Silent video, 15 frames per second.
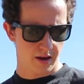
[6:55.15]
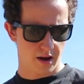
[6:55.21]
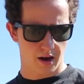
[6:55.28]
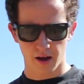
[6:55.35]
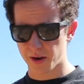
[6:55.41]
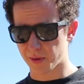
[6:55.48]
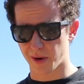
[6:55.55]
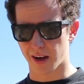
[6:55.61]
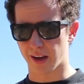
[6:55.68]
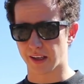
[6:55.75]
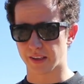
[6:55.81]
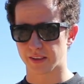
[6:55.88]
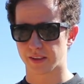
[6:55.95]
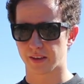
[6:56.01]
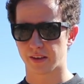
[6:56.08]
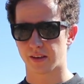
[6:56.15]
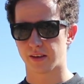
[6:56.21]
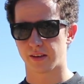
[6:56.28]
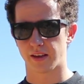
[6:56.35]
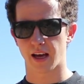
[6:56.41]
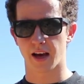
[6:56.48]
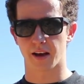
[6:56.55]
Otherwise,
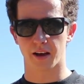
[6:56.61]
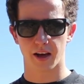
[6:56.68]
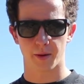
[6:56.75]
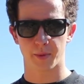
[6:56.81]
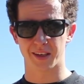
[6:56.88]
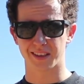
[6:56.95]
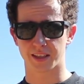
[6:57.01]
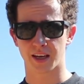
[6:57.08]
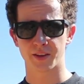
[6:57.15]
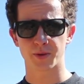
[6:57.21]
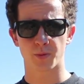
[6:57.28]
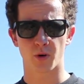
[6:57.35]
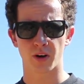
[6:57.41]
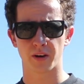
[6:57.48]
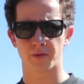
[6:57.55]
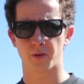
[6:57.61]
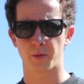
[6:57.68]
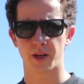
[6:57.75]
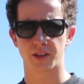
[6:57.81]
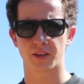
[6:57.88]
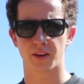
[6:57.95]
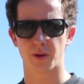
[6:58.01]
yeah, tons more
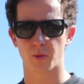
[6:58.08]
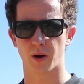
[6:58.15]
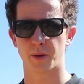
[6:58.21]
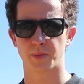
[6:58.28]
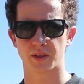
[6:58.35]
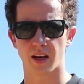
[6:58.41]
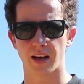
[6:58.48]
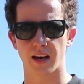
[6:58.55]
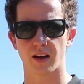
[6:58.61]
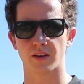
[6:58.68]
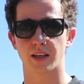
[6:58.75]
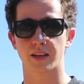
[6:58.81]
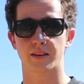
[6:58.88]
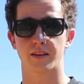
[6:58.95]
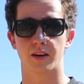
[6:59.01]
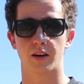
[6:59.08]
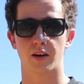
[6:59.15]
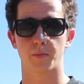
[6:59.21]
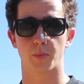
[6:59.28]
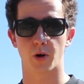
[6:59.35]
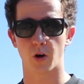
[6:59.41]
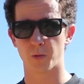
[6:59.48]
information on their website. I'll link
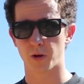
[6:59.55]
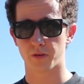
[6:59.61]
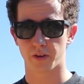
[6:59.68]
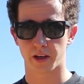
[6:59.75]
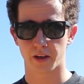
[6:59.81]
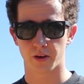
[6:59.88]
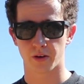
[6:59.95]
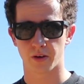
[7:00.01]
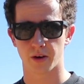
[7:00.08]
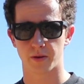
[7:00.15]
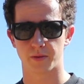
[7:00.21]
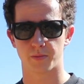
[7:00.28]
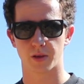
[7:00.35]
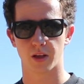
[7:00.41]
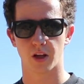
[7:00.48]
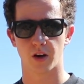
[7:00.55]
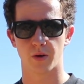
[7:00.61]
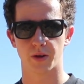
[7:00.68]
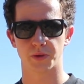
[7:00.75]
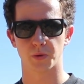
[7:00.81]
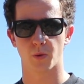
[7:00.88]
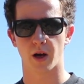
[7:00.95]
their promo video below
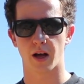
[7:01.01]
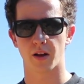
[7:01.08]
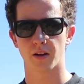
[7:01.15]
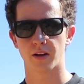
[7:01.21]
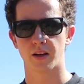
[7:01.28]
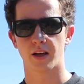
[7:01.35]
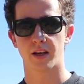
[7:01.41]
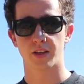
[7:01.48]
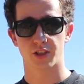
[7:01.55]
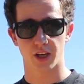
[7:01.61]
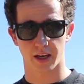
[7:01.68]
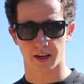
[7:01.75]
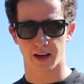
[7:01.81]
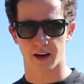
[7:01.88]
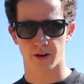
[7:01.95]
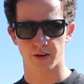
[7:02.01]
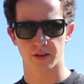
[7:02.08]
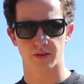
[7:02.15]
as well. Check it out.